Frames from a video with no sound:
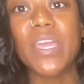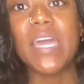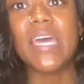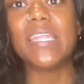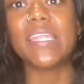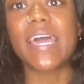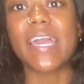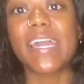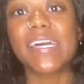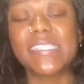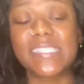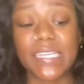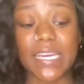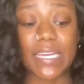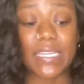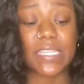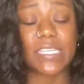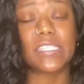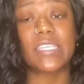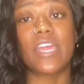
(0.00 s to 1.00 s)
Like I said,
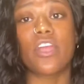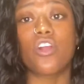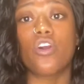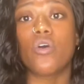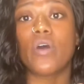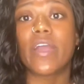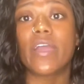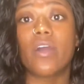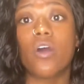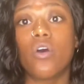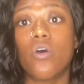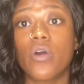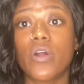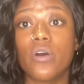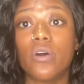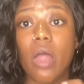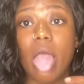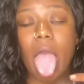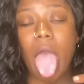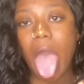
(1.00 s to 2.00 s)
this hair oil,
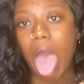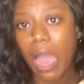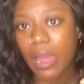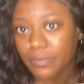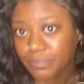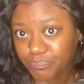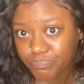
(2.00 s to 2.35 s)
oil uh,